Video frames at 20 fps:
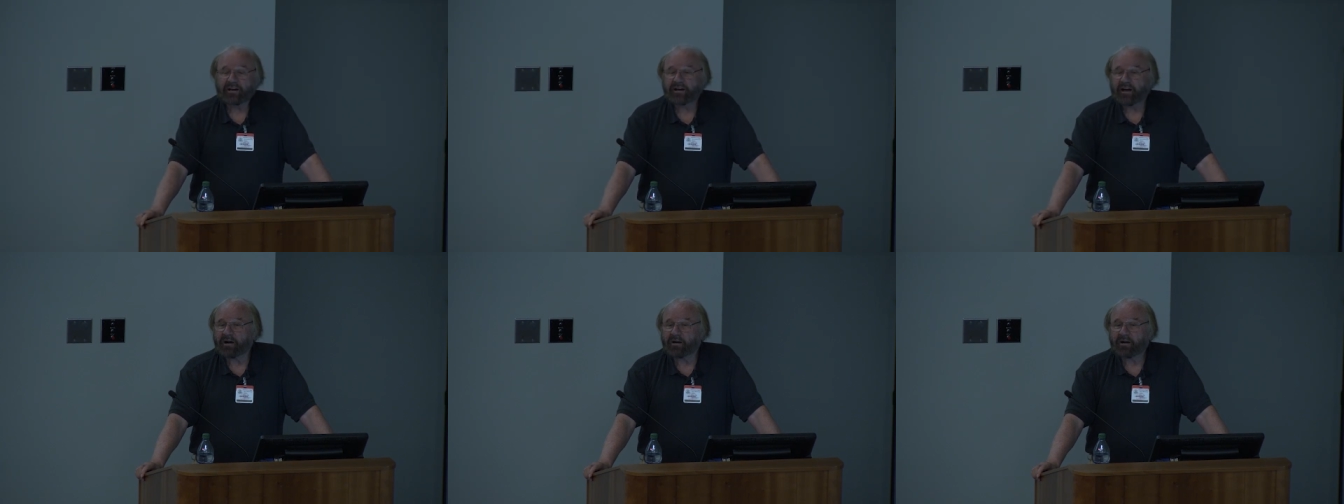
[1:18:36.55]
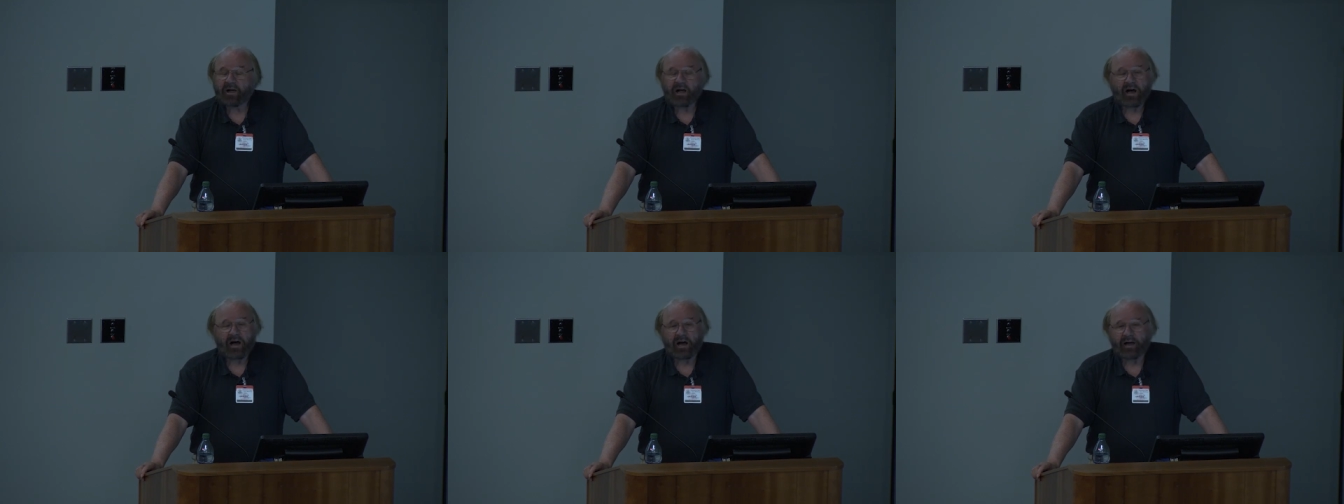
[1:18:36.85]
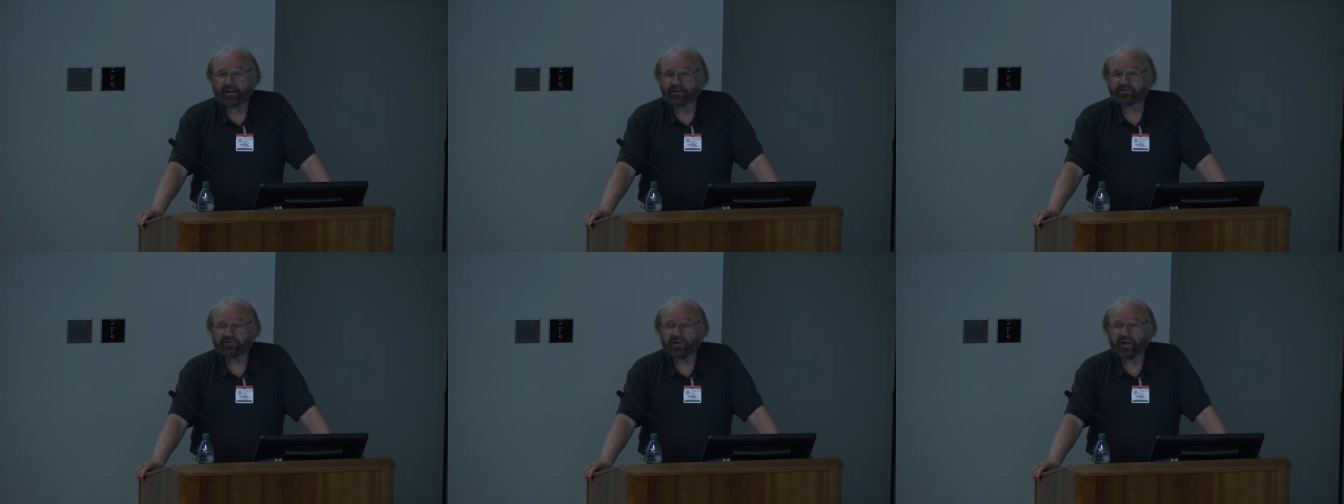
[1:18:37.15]
Now,
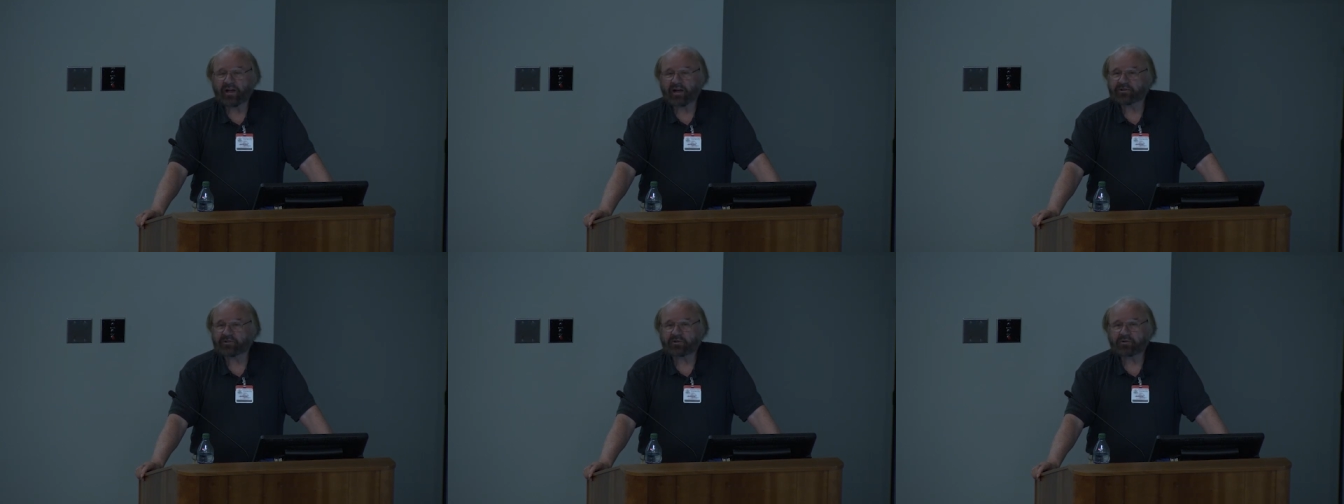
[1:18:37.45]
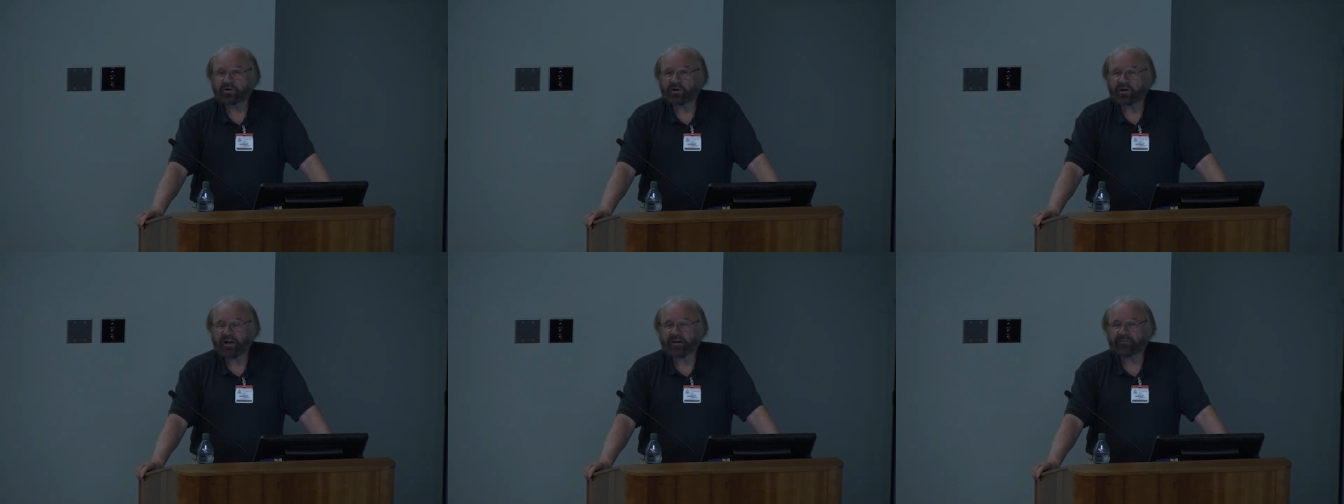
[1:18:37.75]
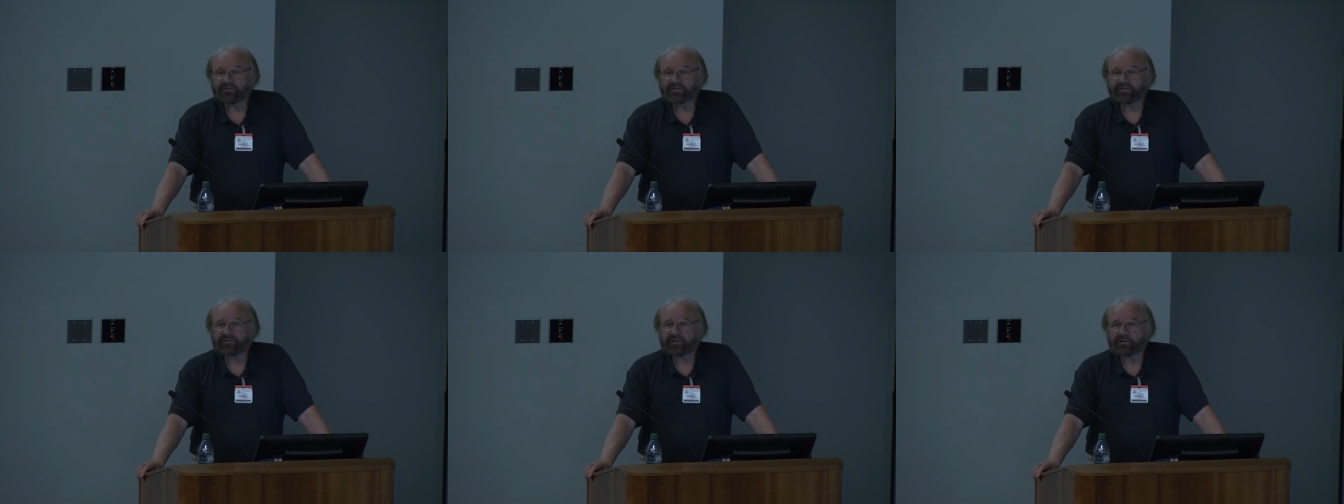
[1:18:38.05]
I, I do not
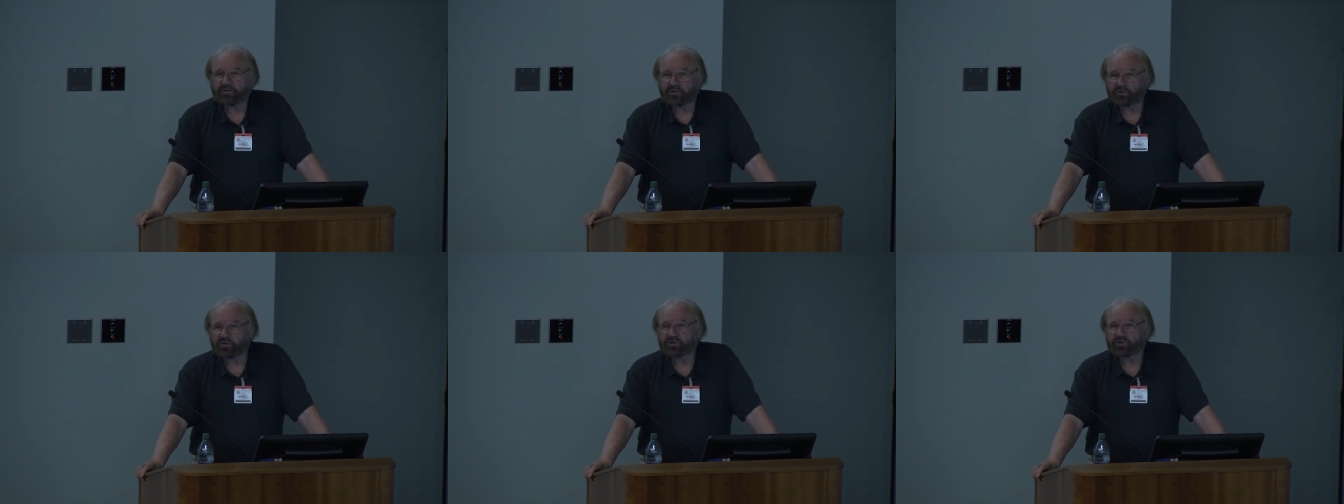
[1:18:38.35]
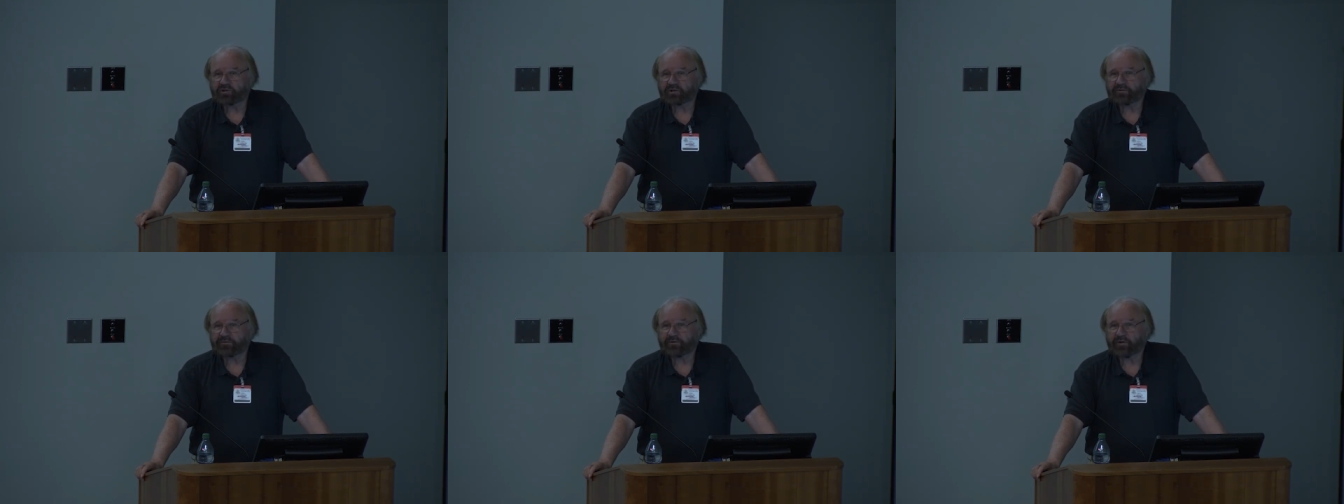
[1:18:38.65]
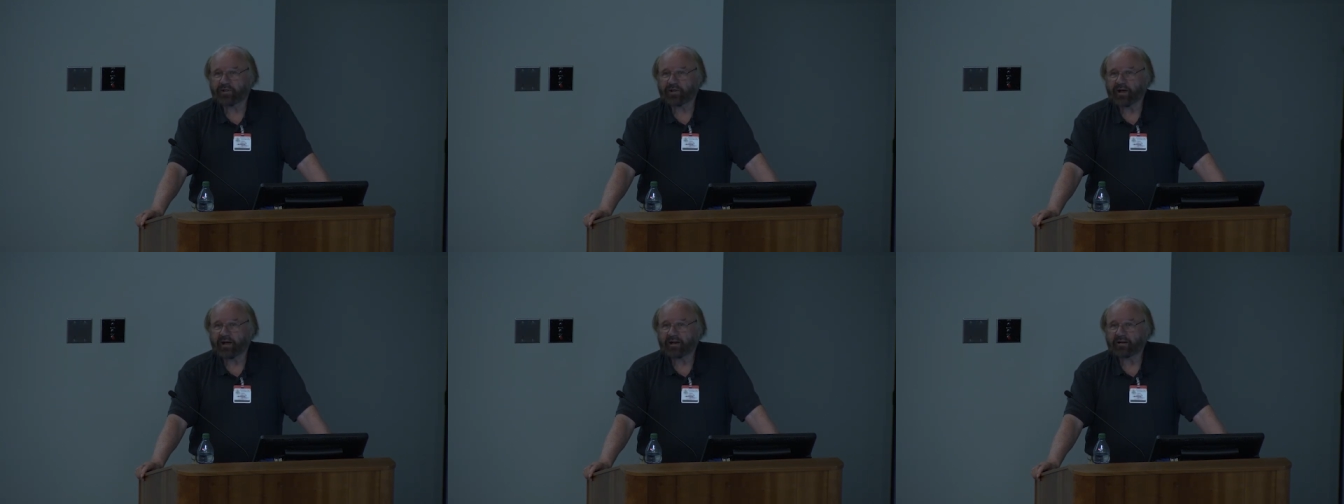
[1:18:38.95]
have a solution
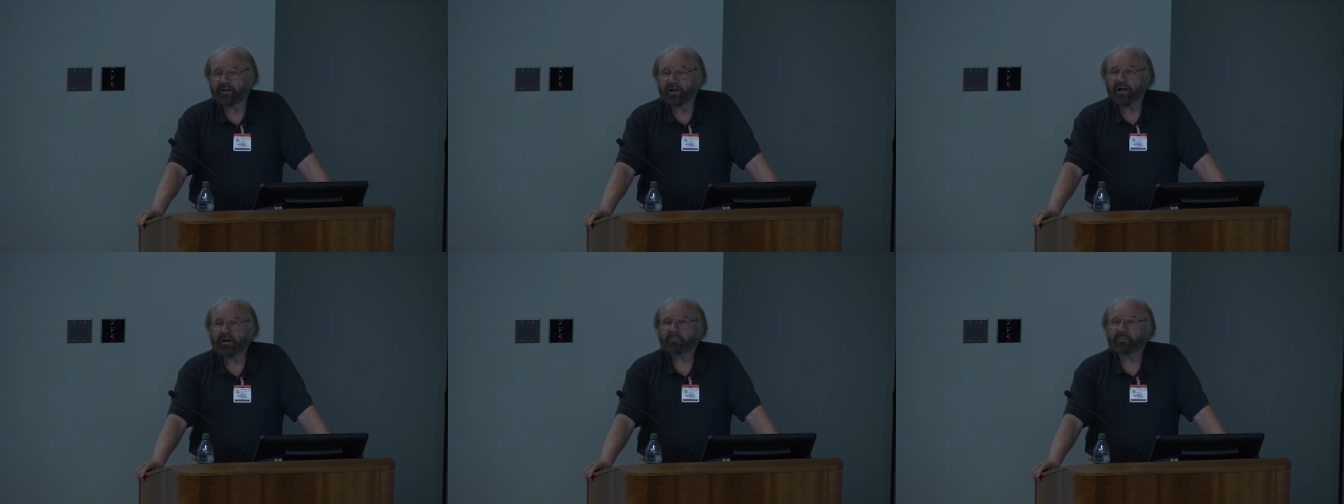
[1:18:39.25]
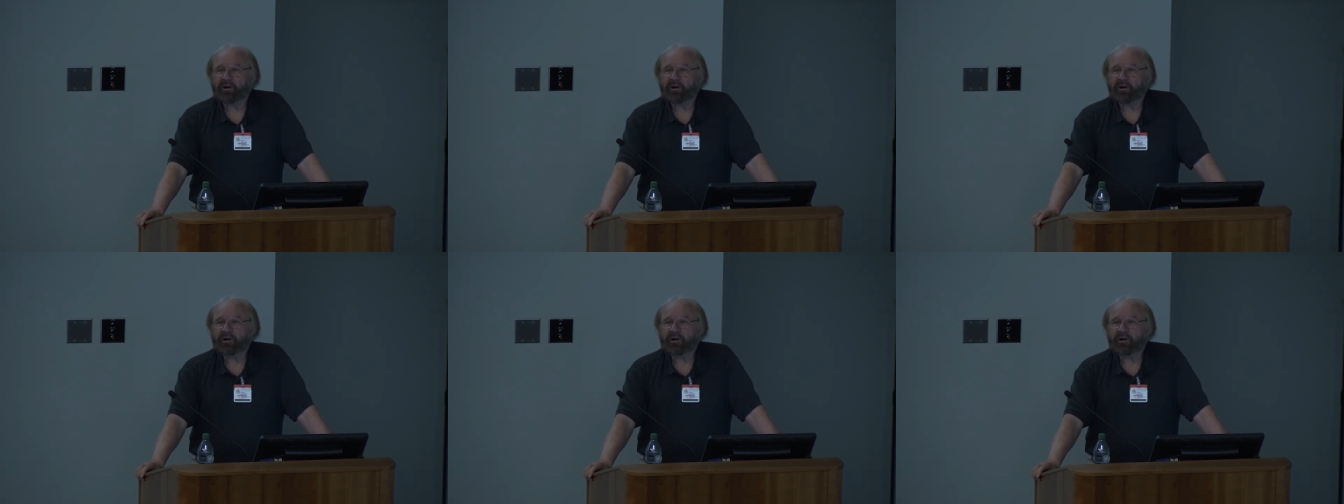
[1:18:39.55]
for that,